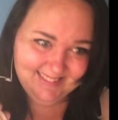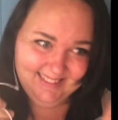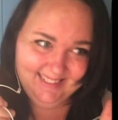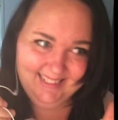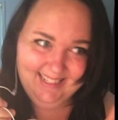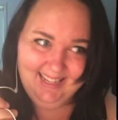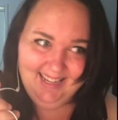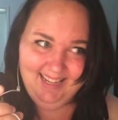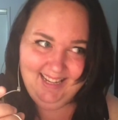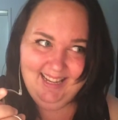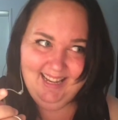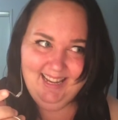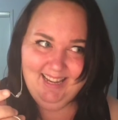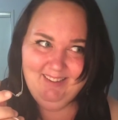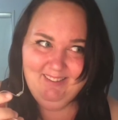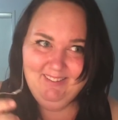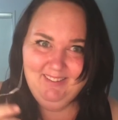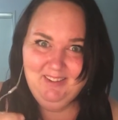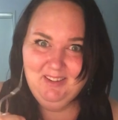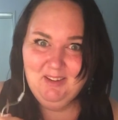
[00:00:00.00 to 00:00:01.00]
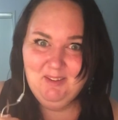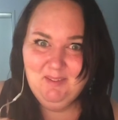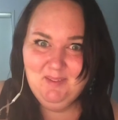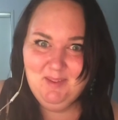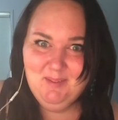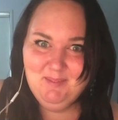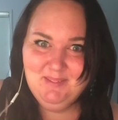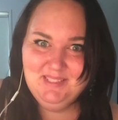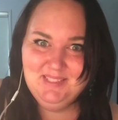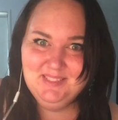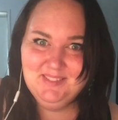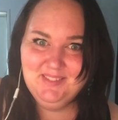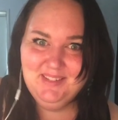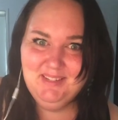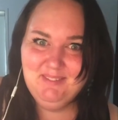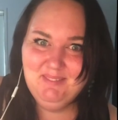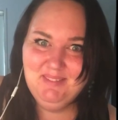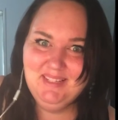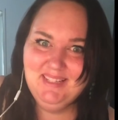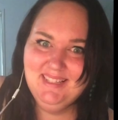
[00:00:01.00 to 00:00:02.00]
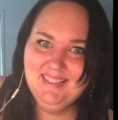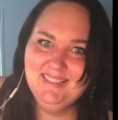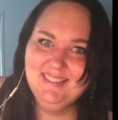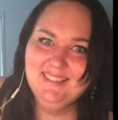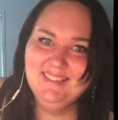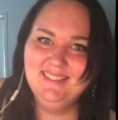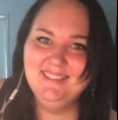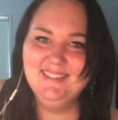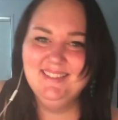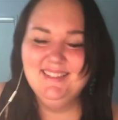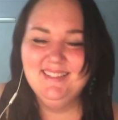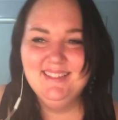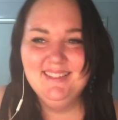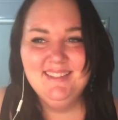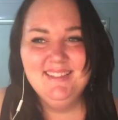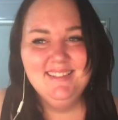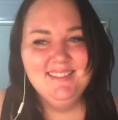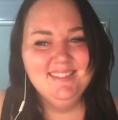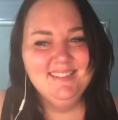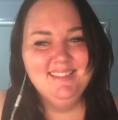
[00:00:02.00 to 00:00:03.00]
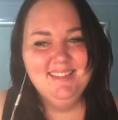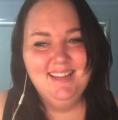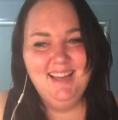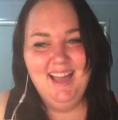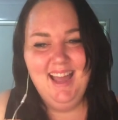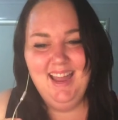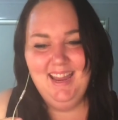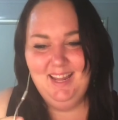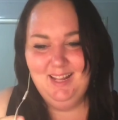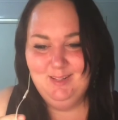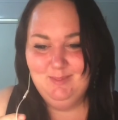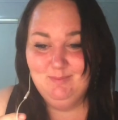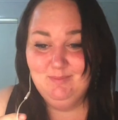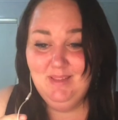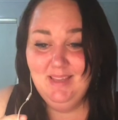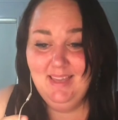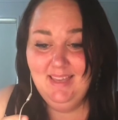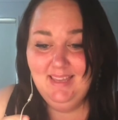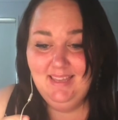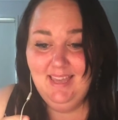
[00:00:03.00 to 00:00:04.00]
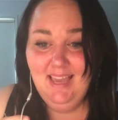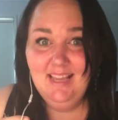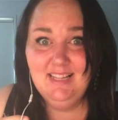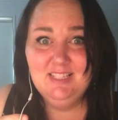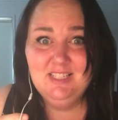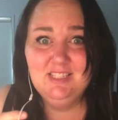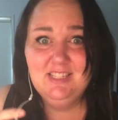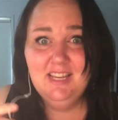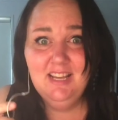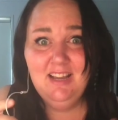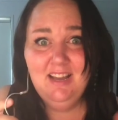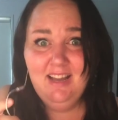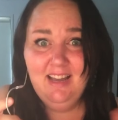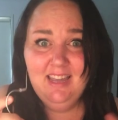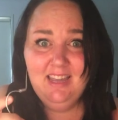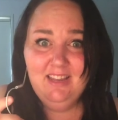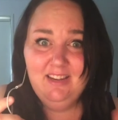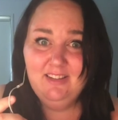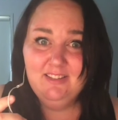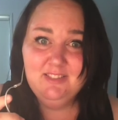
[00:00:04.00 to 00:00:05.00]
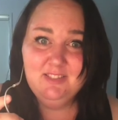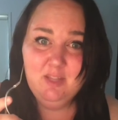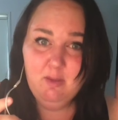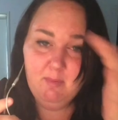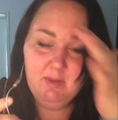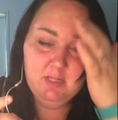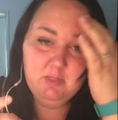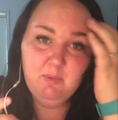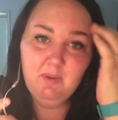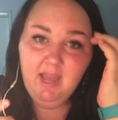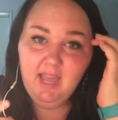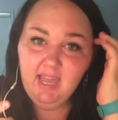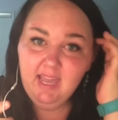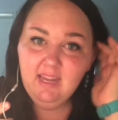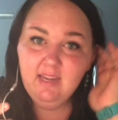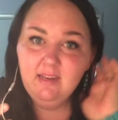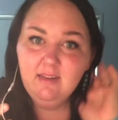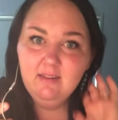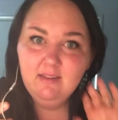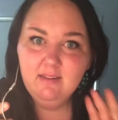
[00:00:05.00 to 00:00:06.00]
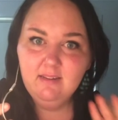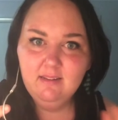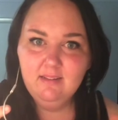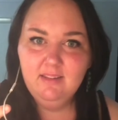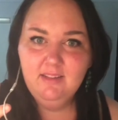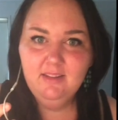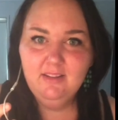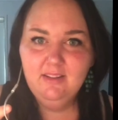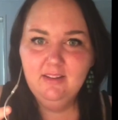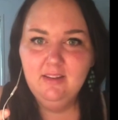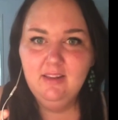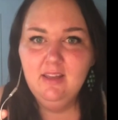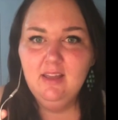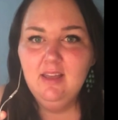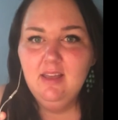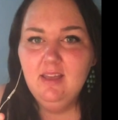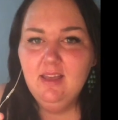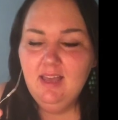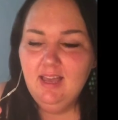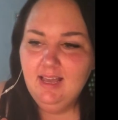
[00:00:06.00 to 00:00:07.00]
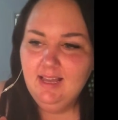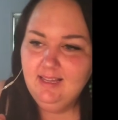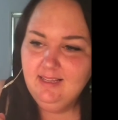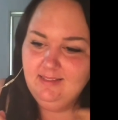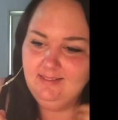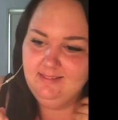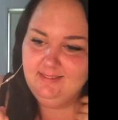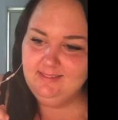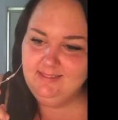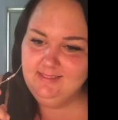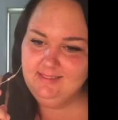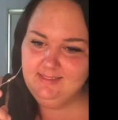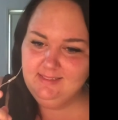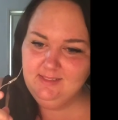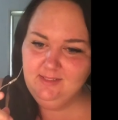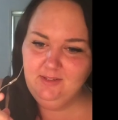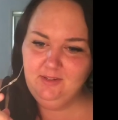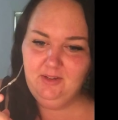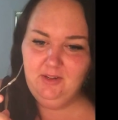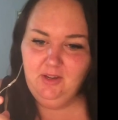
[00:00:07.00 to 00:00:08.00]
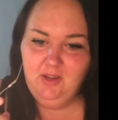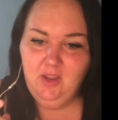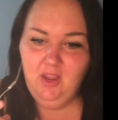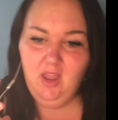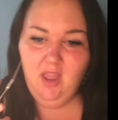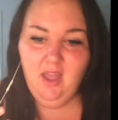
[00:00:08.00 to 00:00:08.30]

Hi, you're going at me screaming. And she's like, oh, you lost so much weight. And so,